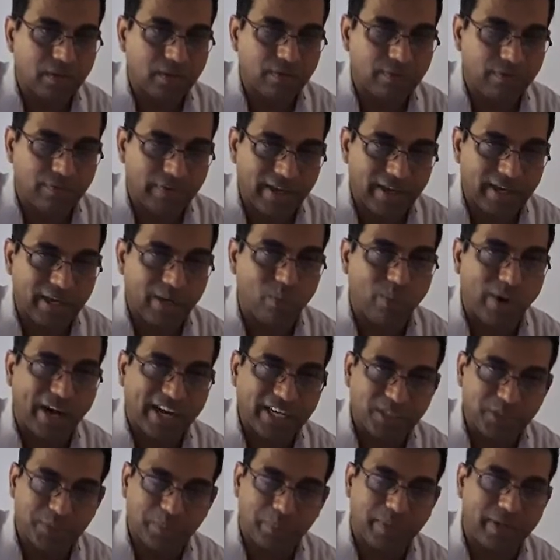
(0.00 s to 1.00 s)
fairly
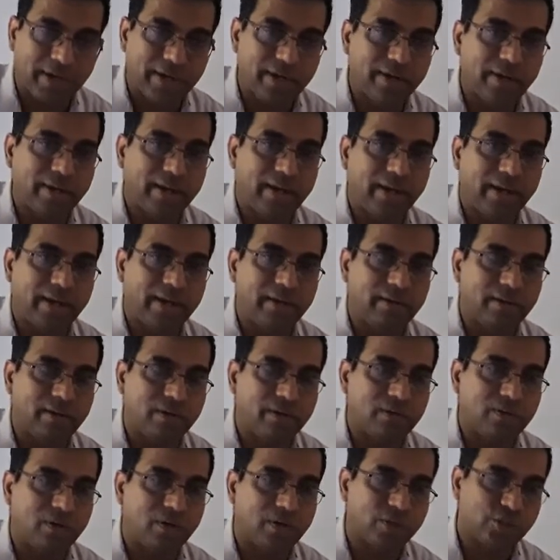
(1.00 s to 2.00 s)
widespread and
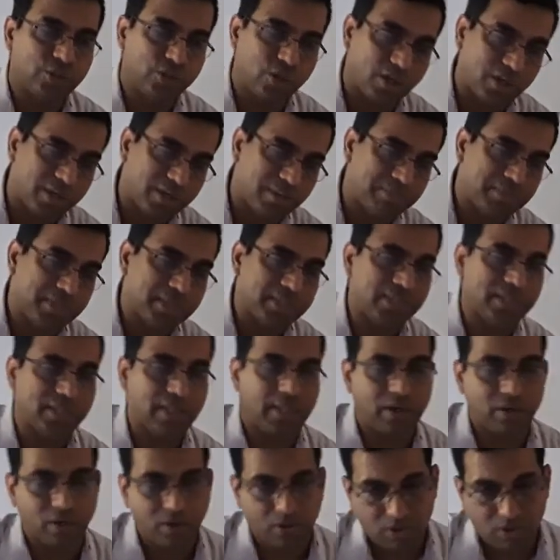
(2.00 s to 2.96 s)
on a short-term basis and on